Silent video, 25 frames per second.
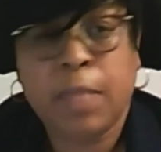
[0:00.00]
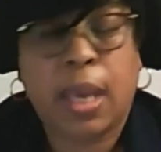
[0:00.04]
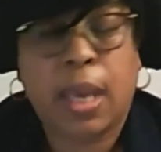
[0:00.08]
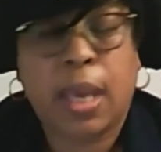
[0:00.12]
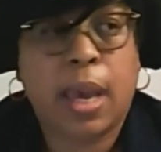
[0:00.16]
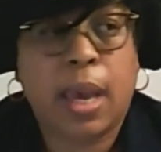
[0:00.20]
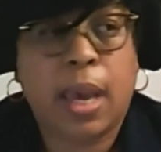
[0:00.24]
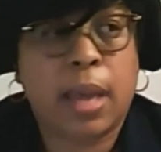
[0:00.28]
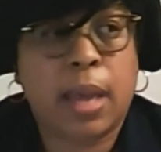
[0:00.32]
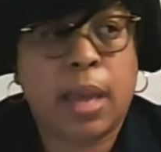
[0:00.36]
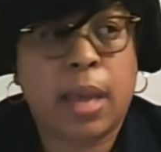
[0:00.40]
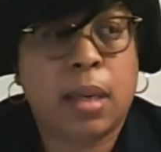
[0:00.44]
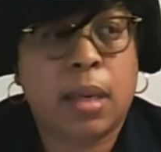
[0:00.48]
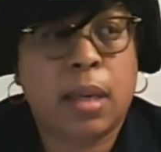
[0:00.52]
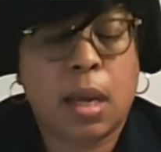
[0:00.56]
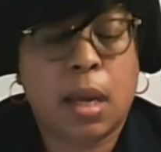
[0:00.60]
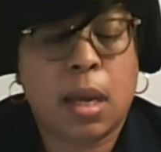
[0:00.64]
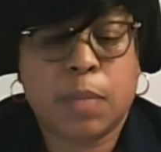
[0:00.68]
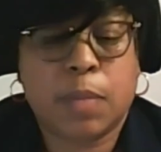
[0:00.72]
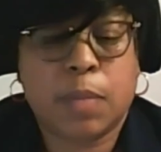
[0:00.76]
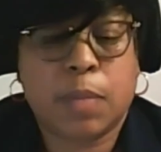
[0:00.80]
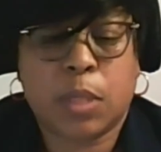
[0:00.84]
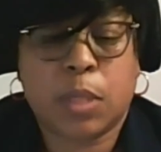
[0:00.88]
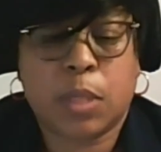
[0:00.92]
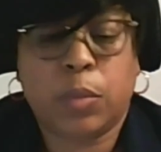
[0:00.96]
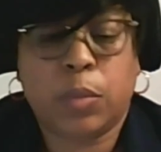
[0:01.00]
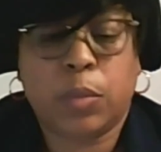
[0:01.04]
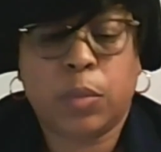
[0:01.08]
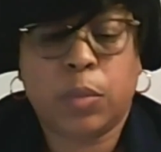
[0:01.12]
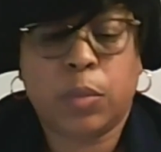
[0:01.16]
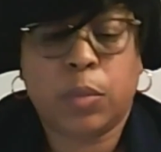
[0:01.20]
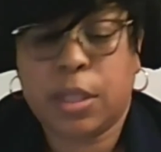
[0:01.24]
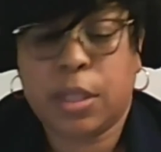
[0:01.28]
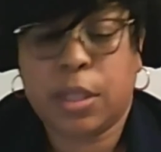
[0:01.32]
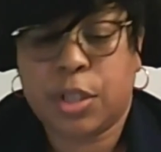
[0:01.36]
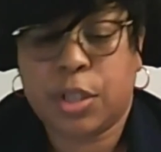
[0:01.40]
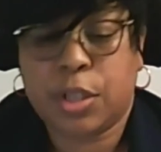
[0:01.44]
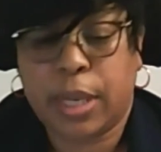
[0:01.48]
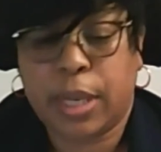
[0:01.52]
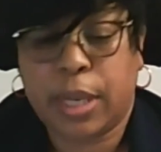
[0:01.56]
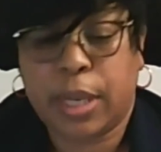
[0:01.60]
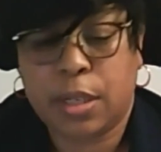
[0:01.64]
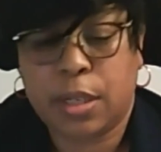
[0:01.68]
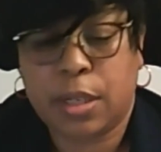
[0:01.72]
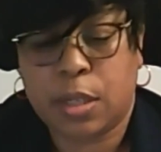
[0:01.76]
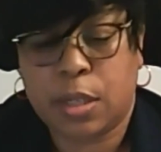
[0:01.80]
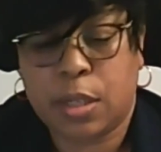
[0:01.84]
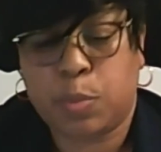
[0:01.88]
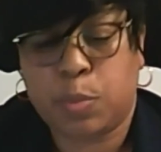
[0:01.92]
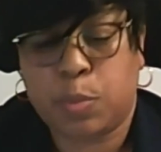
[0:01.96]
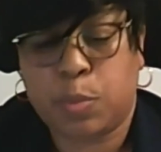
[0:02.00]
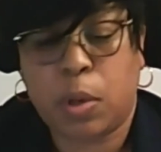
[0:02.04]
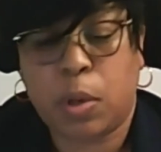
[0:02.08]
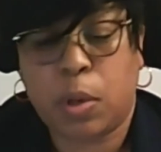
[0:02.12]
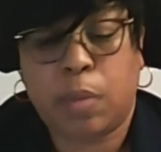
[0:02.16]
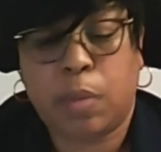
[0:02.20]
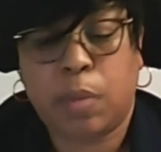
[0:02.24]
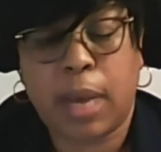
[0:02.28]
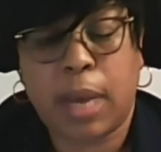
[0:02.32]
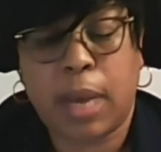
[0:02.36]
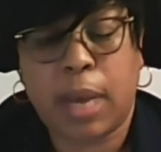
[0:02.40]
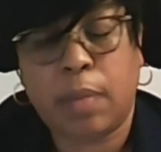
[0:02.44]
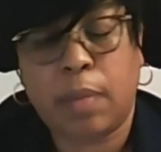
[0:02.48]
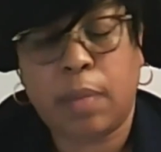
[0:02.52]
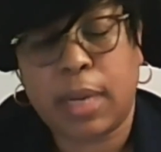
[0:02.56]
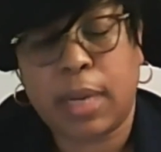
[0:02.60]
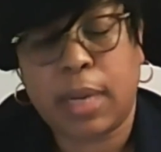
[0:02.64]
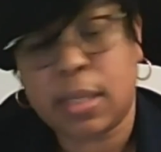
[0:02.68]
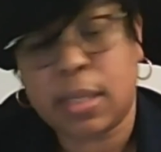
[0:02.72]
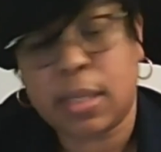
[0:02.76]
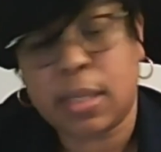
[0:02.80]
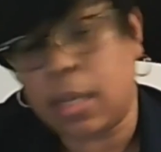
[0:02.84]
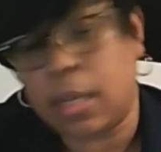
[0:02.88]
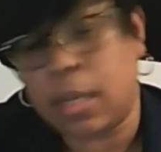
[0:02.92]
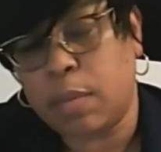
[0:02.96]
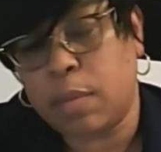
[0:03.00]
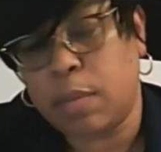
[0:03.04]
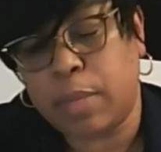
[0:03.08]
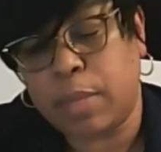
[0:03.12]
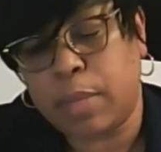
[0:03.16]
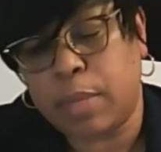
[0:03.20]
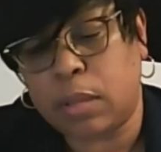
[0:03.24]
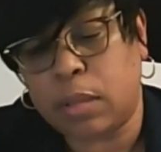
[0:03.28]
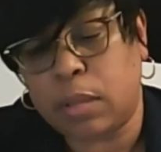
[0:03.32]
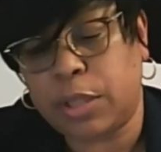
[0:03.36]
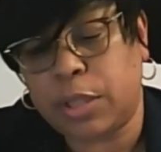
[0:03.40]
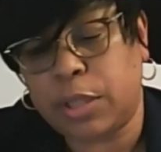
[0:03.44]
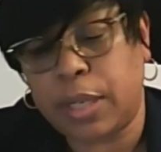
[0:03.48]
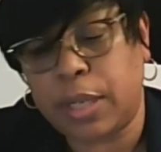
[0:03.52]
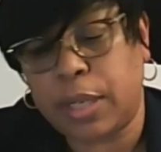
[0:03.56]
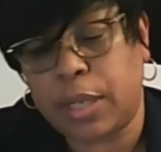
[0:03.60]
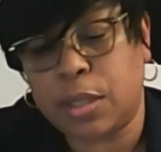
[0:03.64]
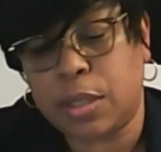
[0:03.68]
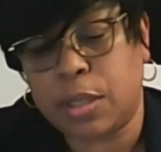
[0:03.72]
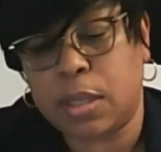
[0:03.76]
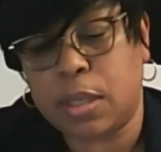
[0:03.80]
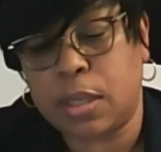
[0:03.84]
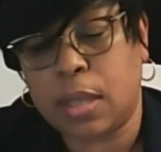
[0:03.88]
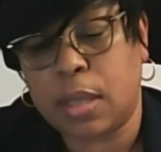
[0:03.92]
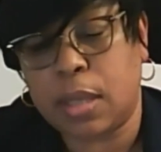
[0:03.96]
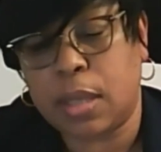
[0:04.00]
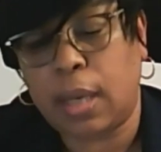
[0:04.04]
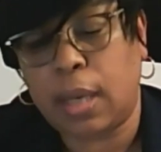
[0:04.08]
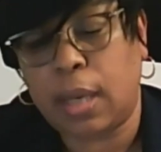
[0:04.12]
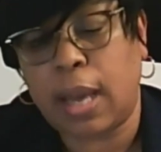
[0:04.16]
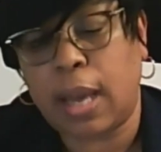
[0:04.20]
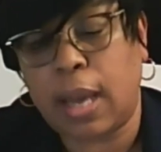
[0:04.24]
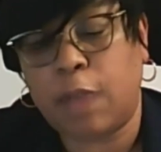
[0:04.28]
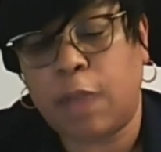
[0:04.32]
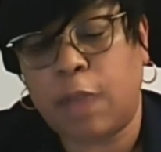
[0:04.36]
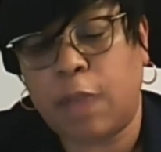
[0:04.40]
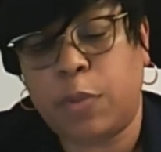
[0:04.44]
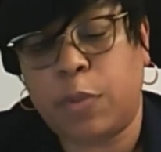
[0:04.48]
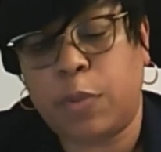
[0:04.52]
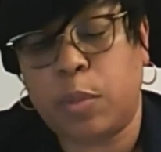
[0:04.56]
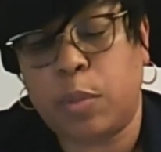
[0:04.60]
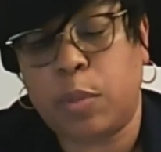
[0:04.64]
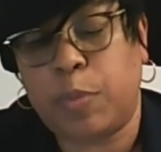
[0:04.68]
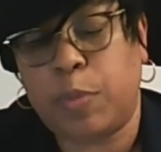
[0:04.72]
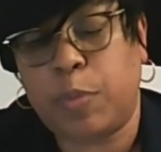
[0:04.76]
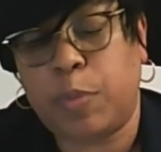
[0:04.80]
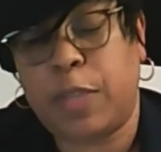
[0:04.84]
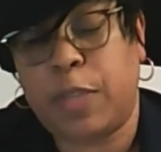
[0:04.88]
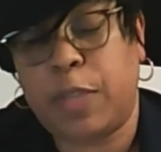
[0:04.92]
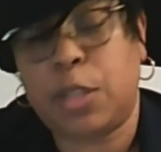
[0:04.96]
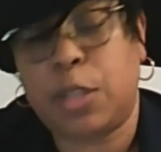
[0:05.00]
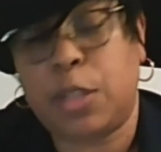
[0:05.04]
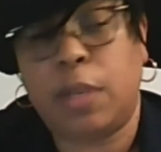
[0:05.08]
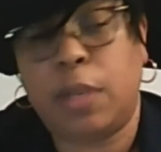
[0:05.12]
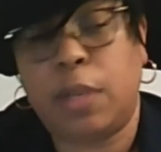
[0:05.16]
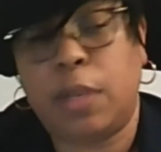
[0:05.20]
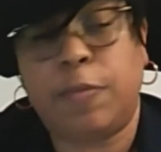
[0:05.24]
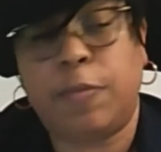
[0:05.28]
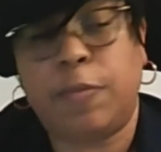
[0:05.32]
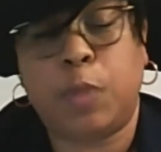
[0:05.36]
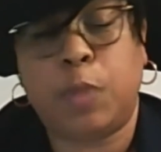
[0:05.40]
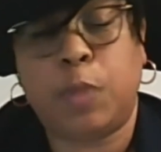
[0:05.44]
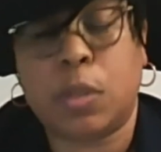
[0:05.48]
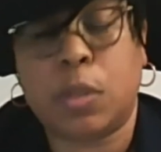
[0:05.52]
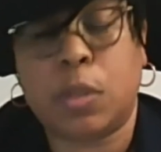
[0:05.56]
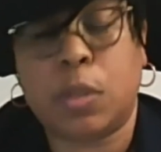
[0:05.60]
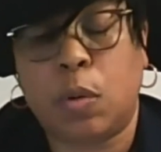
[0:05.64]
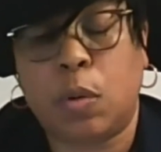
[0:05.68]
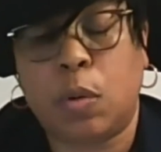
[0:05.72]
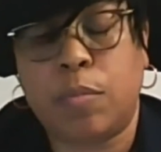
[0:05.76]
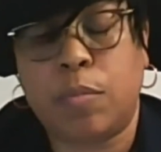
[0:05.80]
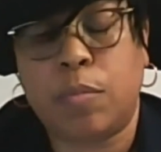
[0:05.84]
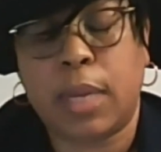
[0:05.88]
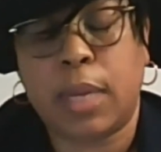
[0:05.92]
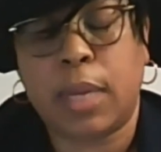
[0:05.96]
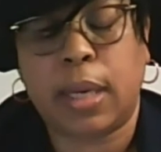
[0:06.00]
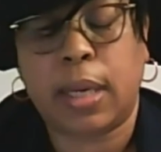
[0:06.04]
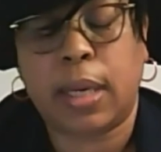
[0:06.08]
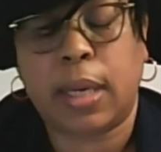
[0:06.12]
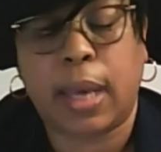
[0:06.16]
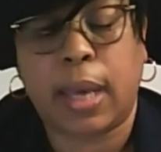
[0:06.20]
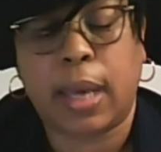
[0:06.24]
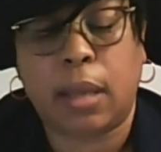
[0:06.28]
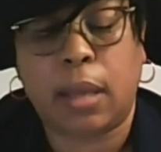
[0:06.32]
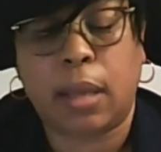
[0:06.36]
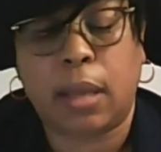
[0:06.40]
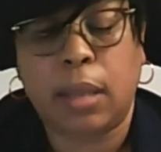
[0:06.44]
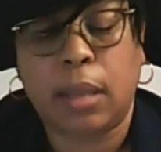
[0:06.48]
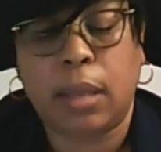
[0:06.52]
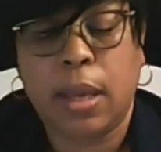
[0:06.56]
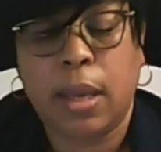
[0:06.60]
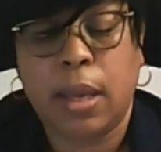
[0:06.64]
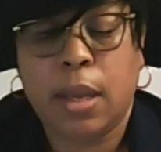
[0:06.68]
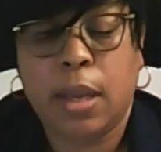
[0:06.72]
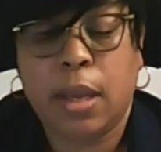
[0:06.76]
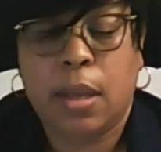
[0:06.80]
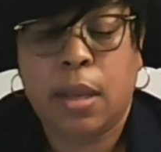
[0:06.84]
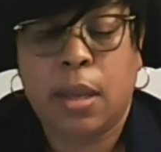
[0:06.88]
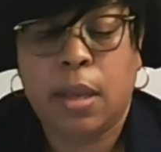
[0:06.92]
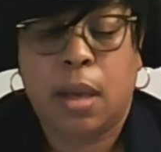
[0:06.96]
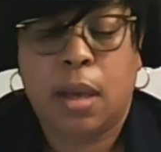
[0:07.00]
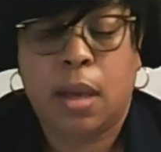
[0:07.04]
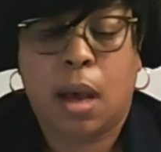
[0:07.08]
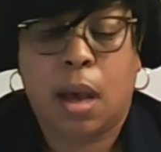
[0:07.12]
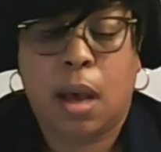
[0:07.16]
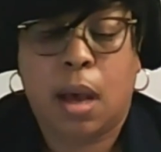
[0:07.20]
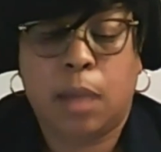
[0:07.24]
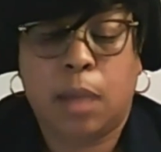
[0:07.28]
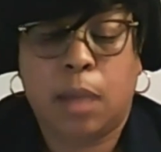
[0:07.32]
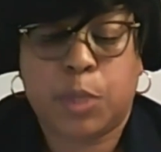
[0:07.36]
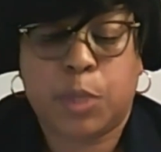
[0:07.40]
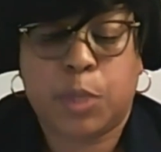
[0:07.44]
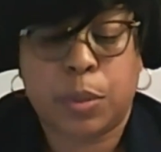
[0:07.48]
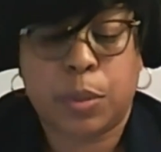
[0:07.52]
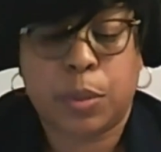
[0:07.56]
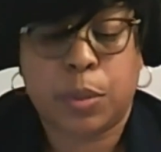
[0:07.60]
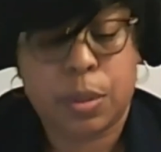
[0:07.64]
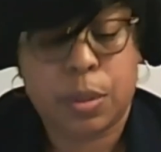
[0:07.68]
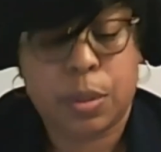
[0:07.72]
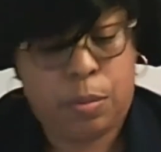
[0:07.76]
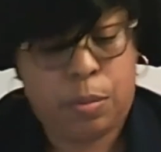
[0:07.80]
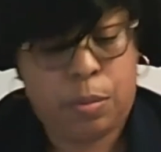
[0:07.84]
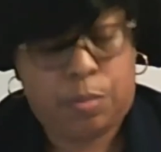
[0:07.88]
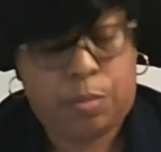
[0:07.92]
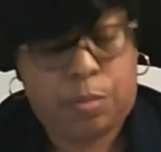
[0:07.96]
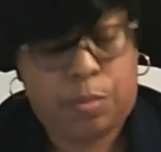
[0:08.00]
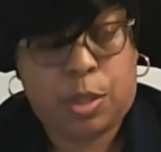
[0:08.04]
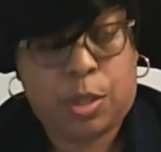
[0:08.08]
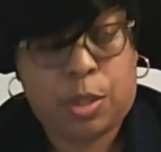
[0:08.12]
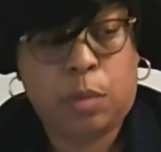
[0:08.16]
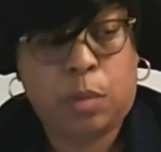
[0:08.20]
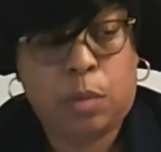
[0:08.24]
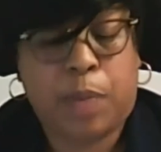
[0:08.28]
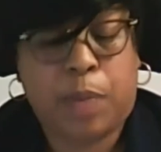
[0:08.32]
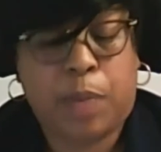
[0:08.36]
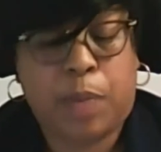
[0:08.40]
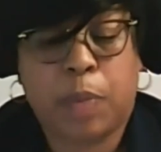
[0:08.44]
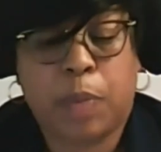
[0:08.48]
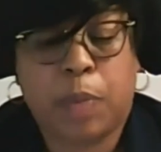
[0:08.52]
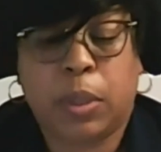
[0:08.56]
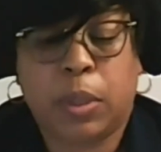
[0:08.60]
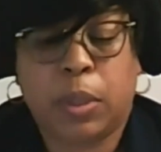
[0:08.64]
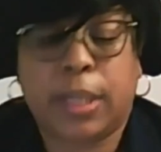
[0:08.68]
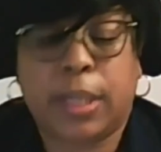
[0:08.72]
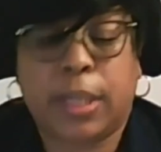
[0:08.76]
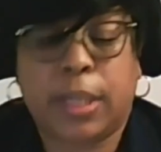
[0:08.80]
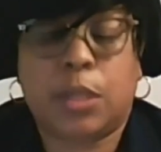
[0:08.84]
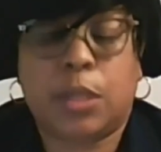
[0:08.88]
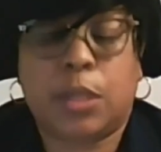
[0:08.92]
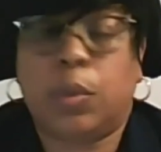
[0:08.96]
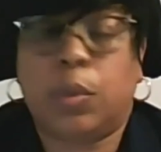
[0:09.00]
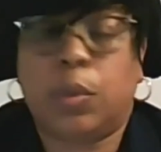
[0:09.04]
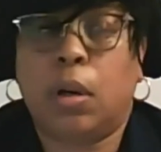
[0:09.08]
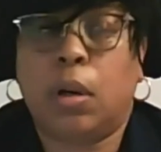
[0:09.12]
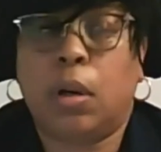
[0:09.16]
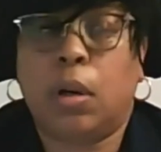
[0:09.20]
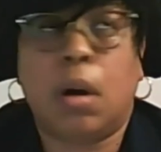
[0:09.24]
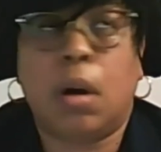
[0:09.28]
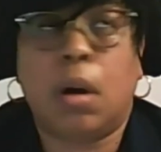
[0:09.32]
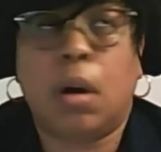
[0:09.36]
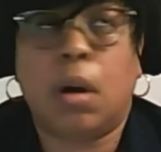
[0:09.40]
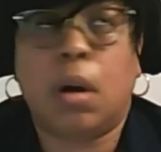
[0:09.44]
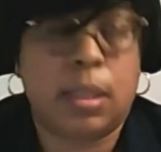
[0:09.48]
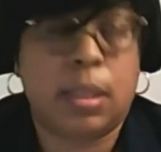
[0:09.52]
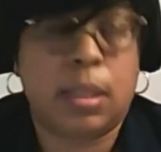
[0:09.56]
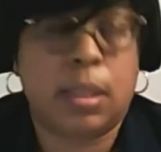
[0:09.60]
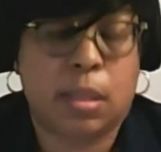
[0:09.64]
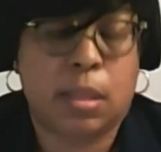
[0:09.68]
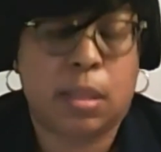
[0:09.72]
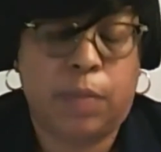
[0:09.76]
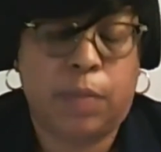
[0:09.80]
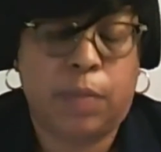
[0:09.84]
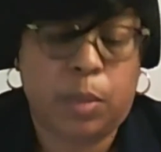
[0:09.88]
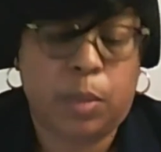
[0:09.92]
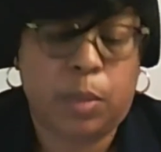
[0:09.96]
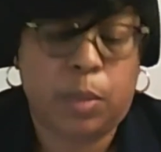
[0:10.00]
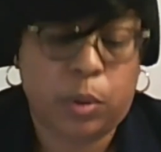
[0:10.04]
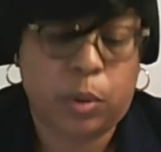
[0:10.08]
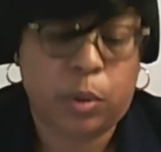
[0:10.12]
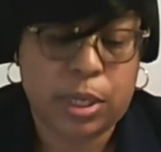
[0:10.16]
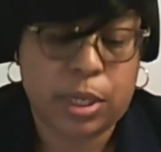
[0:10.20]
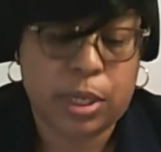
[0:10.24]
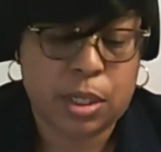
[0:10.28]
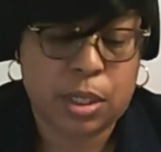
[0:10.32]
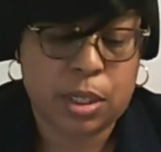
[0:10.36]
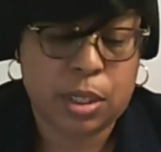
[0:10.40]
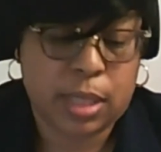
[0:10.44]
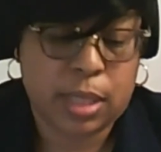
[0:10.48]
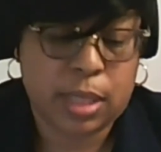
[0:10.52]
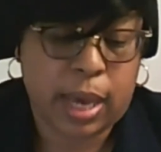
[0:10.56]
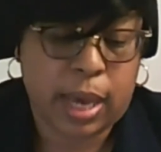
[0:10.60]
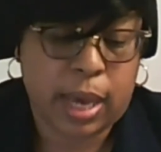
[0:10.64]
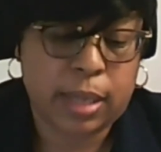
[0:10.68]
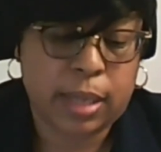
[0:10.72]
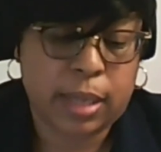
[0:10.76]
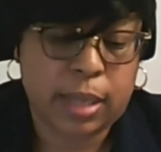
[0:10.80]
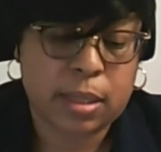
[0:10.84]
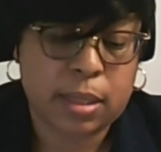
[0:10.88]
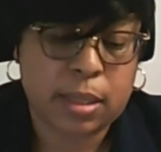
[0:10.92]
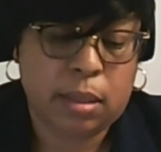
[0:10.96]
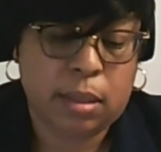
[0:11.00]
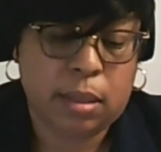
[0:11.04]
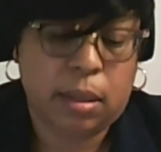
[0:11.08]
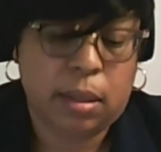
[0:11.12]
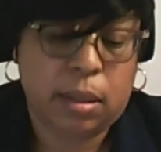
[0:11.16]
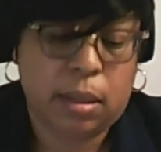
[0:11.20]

And um, some recent changes brought about by Senate bill changes allow for the provision of full scope Medi-Cal um, to a certain population regardless of immigration status.